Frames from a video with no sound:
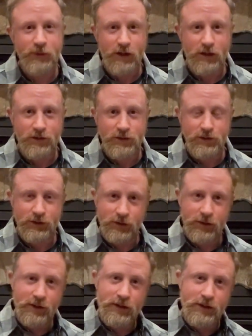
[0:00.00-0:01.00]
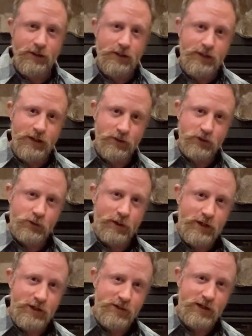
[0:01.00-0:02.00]
You could
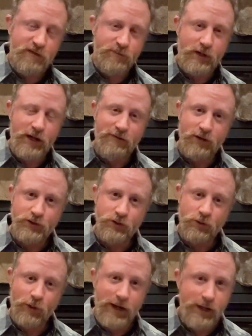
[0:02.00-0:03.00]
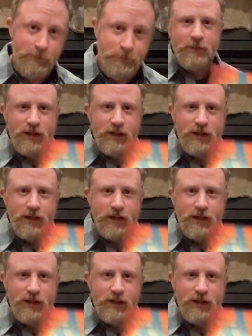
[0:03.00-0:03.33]
illustrate it yourself, but have our tool write it.